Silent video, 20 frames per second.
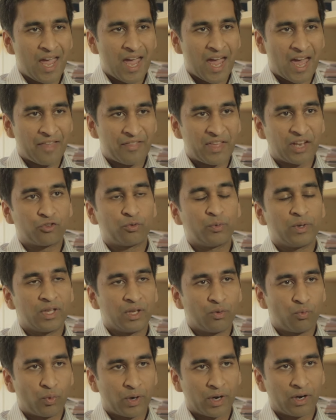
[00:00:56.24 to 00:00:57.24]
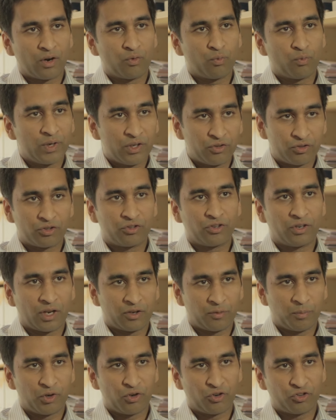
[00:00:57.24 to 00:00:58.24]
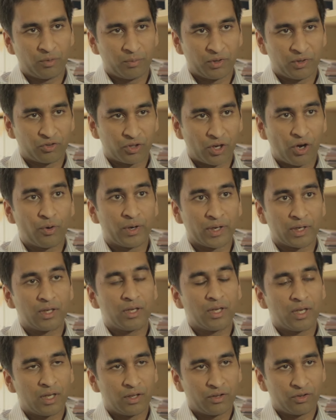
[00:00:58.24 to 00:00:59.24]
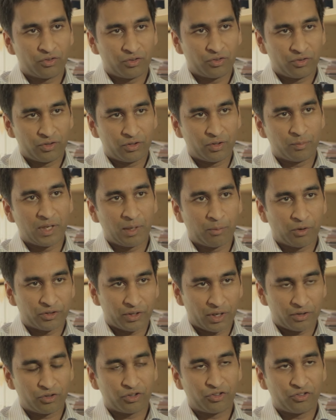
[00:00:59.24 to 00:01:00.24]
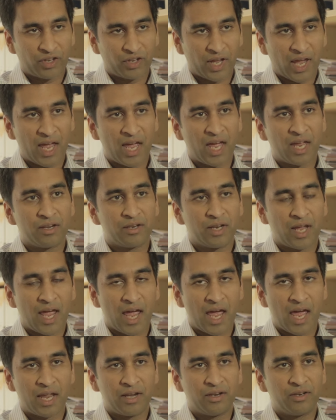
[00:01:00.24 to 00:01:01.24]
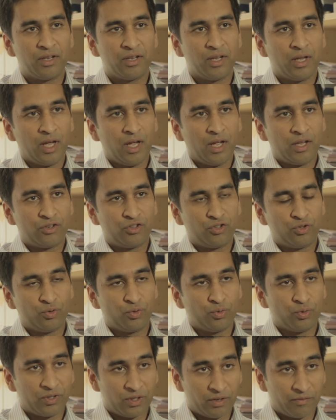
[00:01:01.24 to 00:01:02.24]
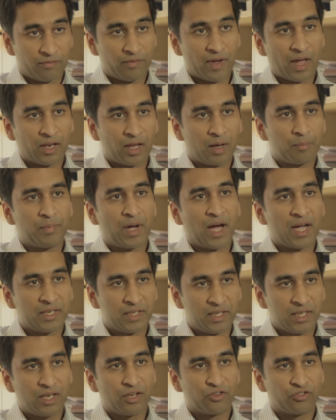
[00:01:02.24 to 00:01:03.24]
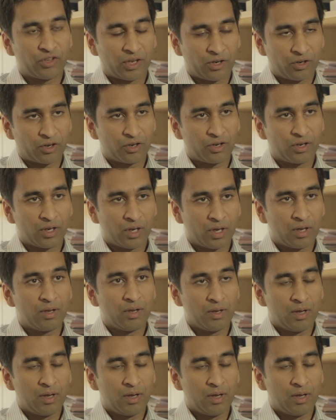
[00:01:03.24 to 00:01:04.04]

And that's really where research and entrepreneurship is going, is to be able to understand and to develop ideas that are going to